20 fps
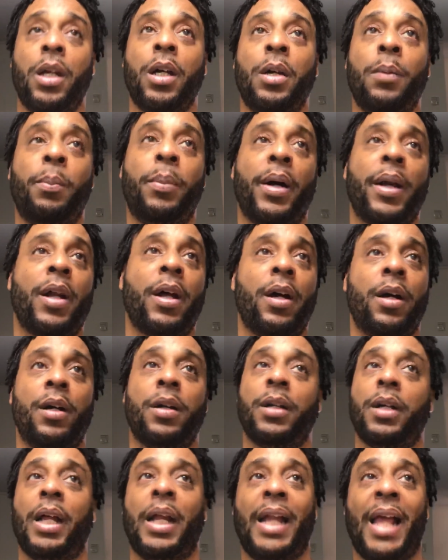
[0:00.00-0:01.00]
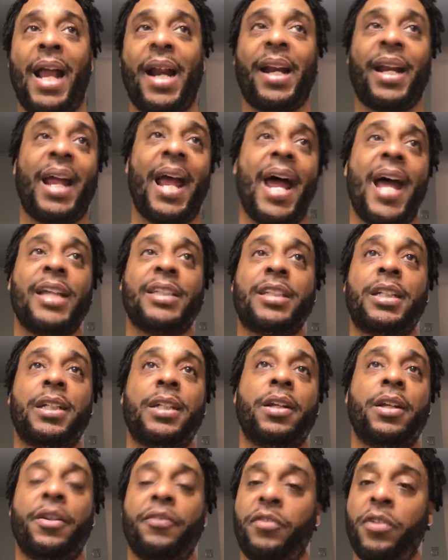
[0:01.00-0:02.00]
but a lot of the guys,
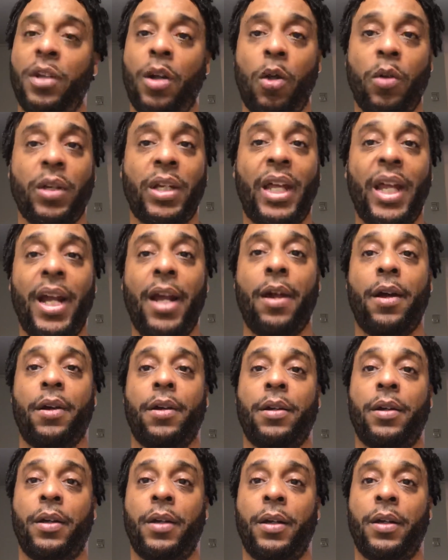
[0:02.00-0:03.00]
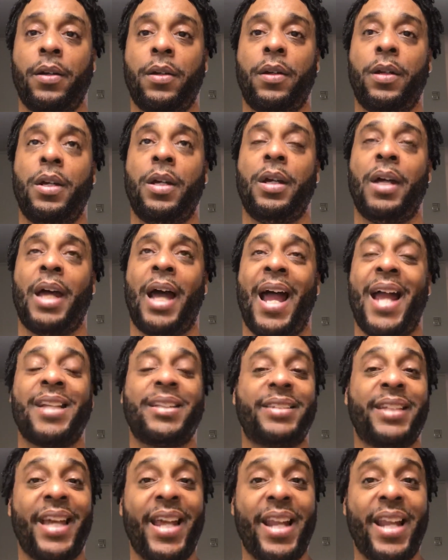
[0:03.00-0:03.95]
if you don't care, I ain't saying